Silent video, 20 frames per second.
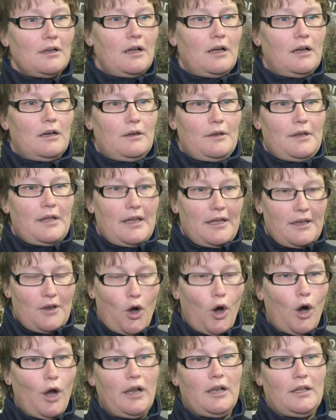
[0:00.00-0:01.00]
on an
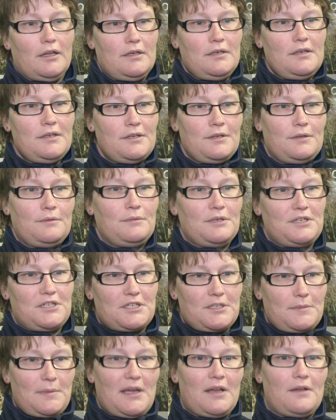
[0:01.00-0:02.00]
island which
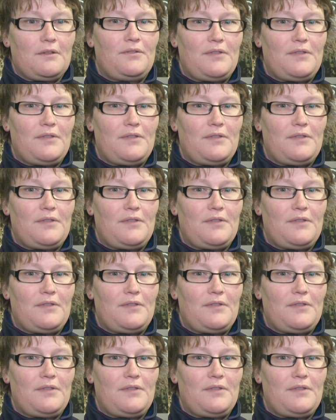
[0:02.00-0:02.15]
is about